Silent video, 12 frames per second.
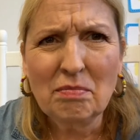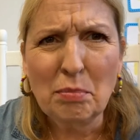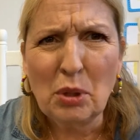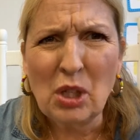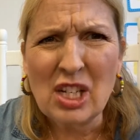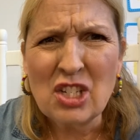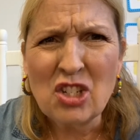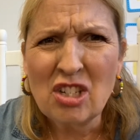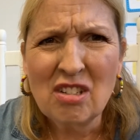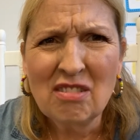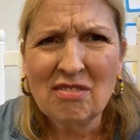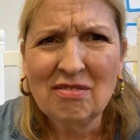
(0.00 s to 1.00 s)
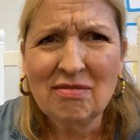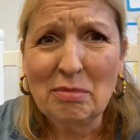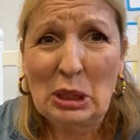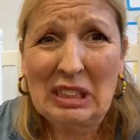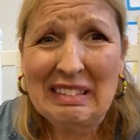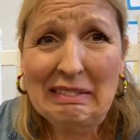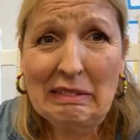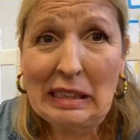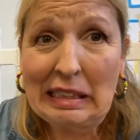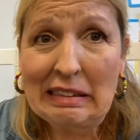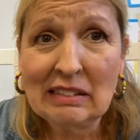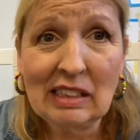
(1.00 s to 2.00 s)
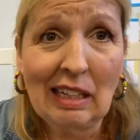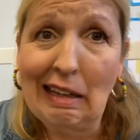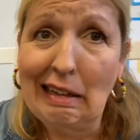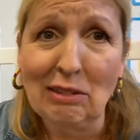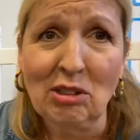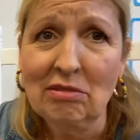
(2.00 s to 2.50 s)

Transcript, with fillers: Burritch. Burritt. I don't